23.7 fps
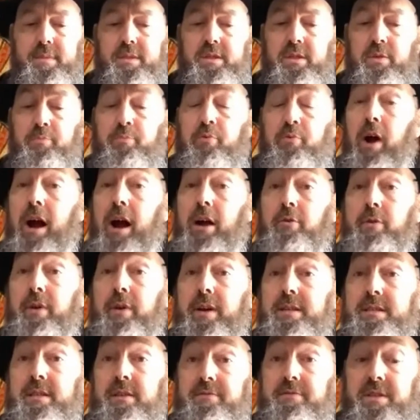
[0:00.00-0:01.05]
the
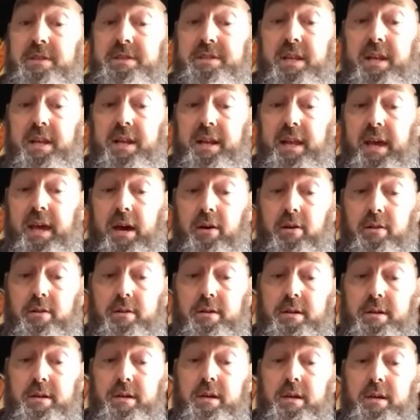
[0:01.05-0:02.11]
progress of the citadel
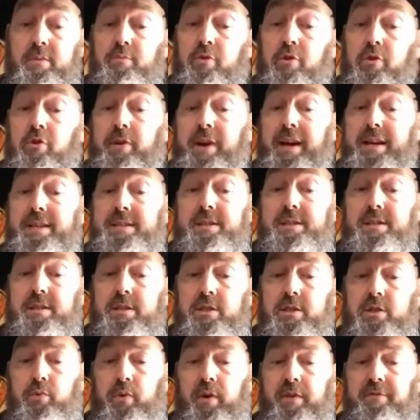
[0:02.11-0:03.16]
progressed
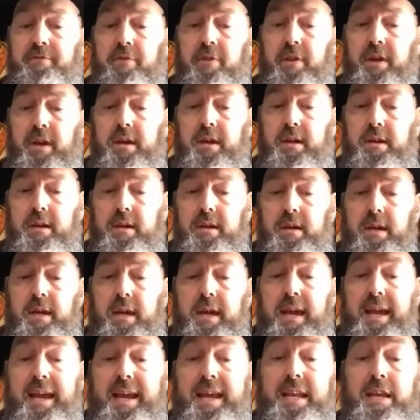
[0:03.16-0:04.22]
swiftly.
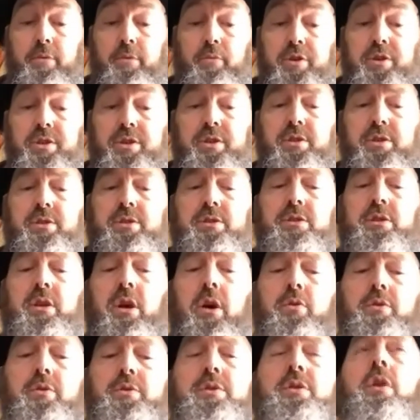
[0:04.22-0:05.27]
And it was
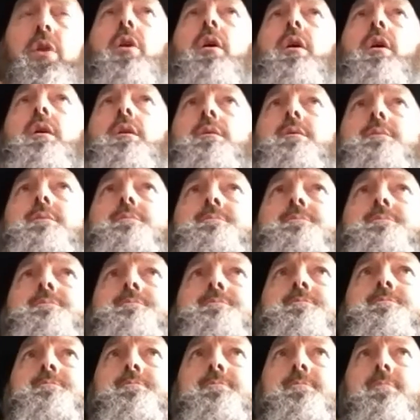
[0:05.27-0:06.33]
so tall
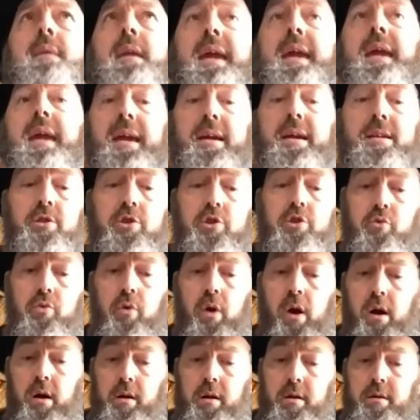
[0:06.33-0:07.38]
and
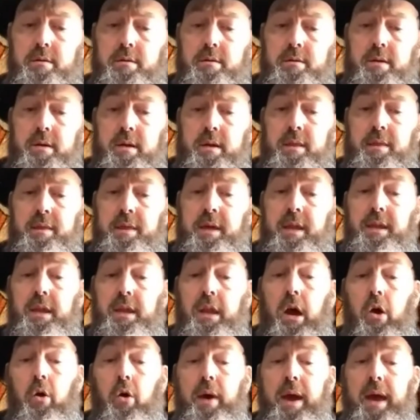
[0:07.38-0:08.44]
strong that
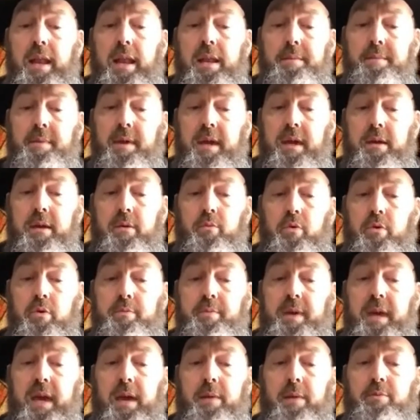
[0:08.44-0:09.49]
no enemy would
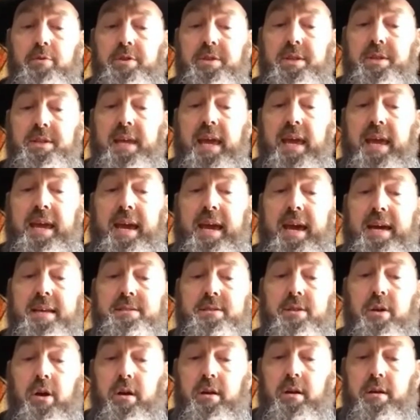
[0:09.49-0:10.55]
be able to take
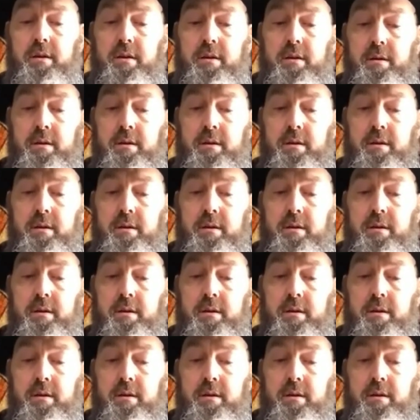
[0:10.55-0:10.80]
Asgard.